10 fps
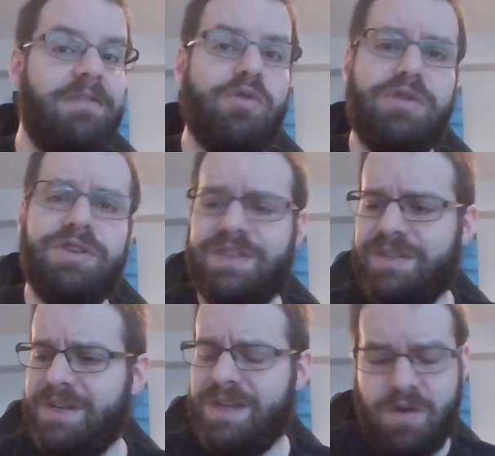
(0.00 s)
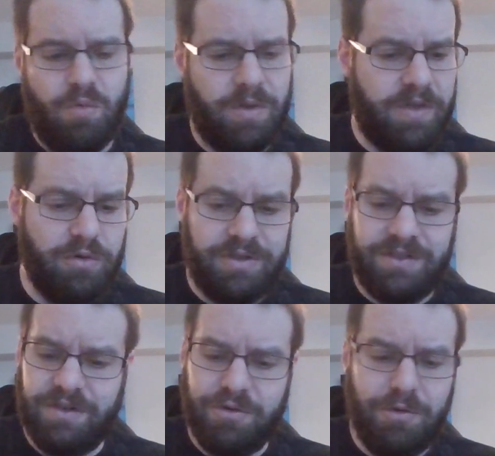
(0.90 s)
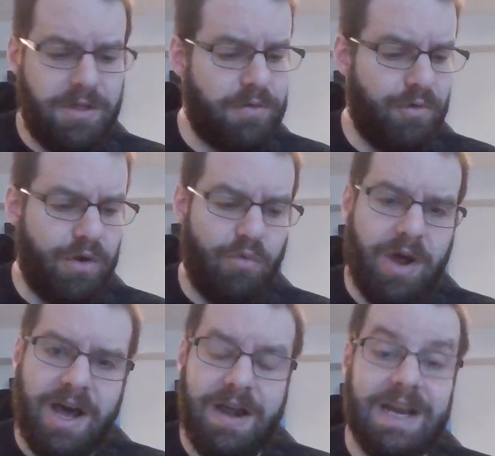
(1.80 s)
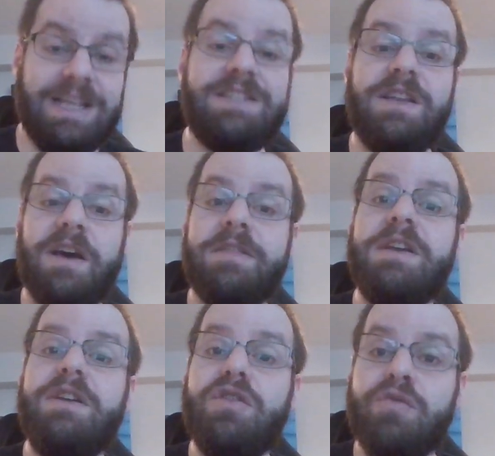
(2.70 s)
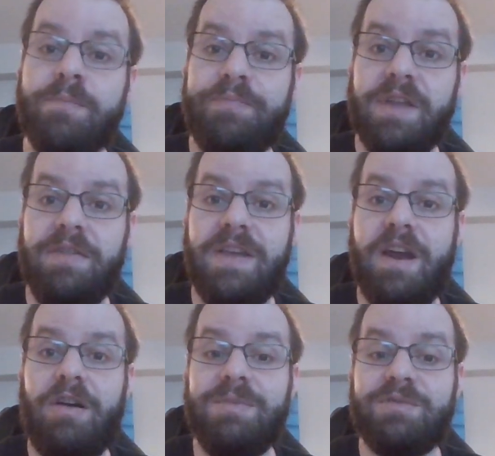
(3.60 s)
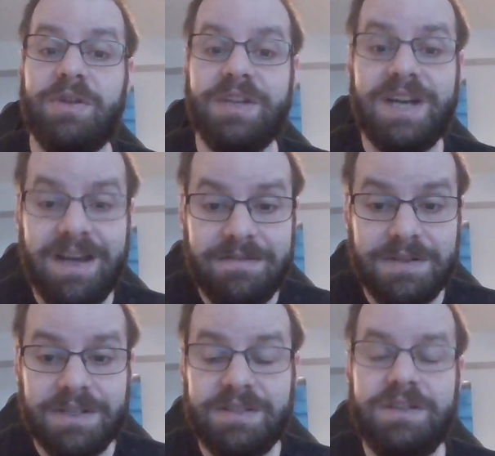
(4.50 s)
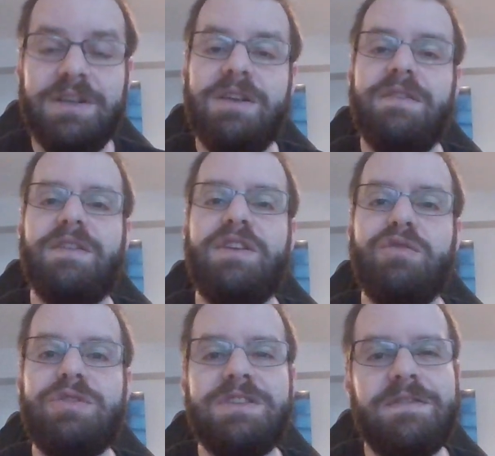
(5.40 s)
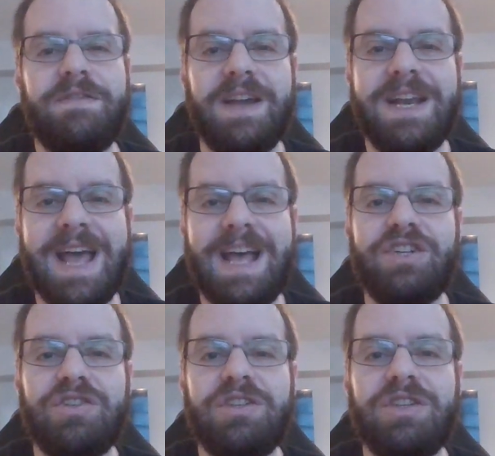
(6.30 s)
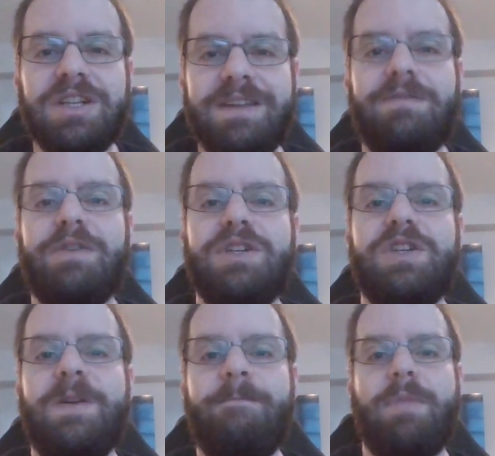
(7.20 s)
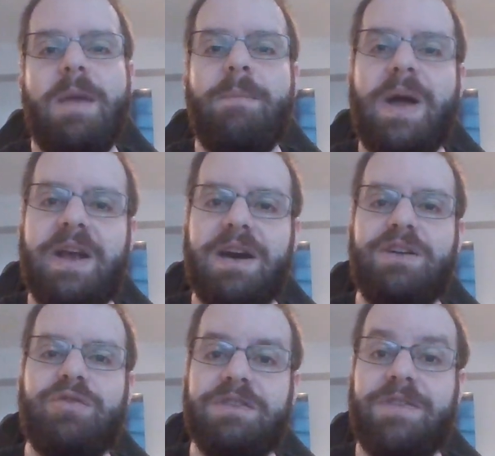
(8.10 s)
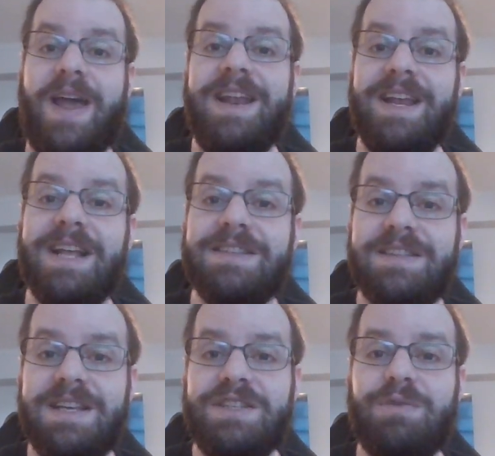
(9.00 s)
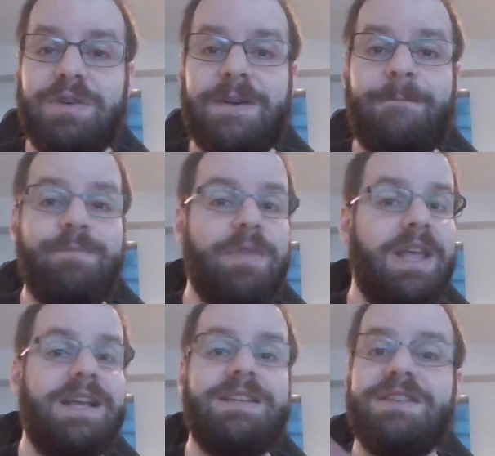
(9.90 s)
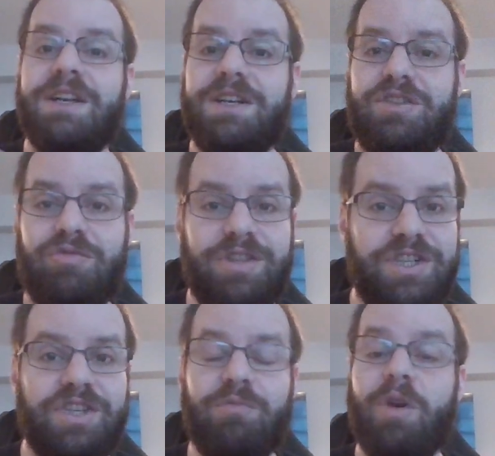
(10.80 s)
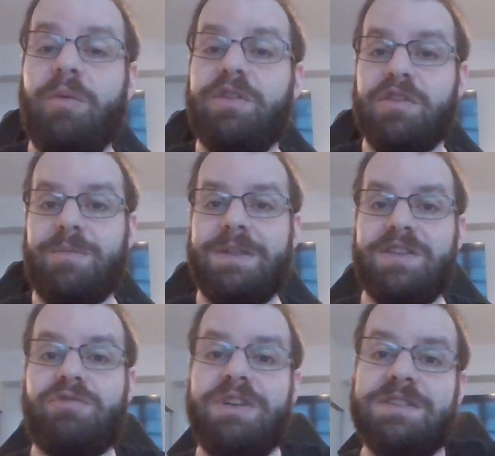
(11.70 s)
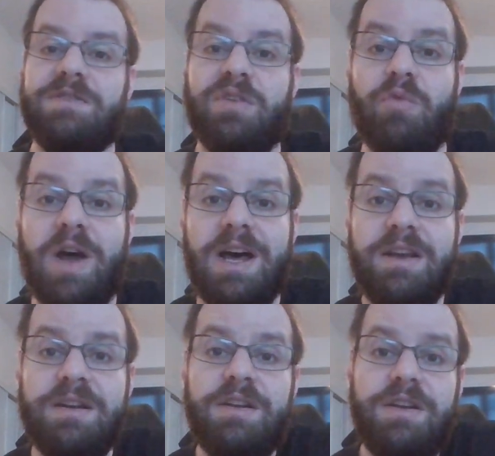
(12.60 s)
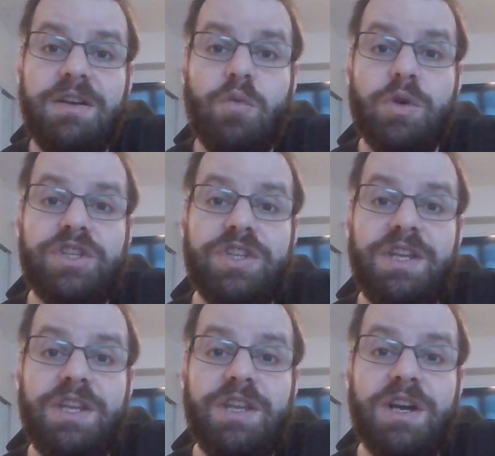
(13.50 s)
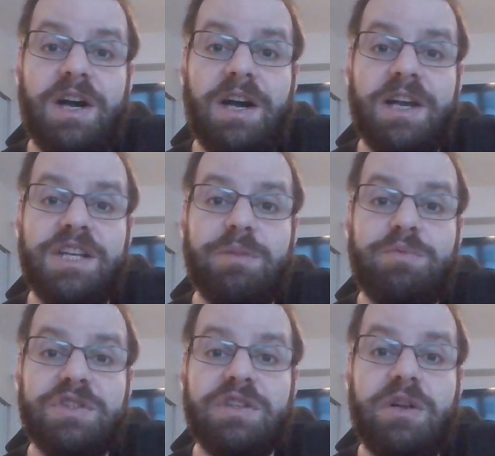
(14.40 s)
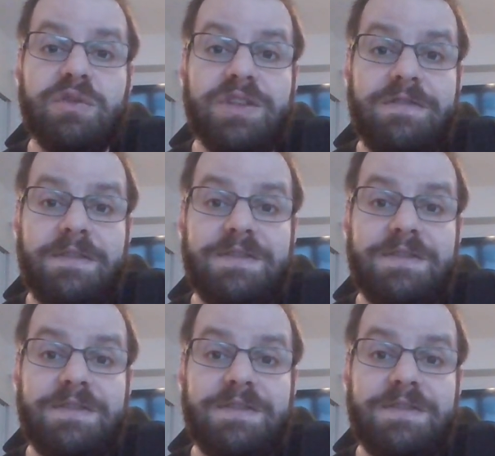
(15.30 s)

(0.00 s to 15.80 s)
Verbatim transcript: Of course, what the Houthis are doing through Iran is nothing new in the Arab Israeli conflict. The use of financial leverage by countries fighting against Israel is a tradition. We already talked about the Straits of Tiran, which the uh, Egyptians closed in